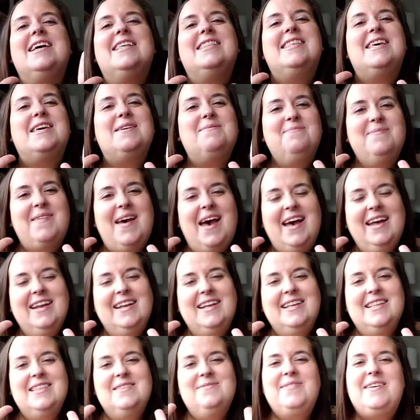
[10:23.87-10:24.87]
They met
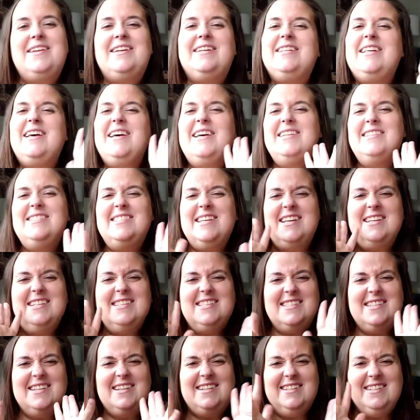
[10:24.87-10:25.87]
in the middle and
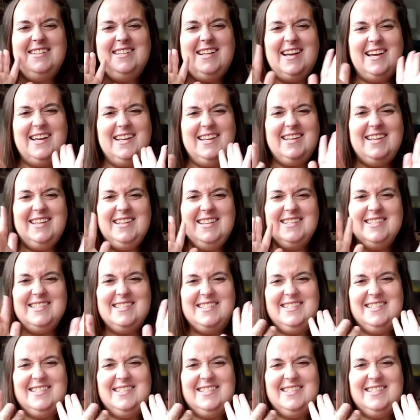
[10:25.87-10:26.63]
danced all night.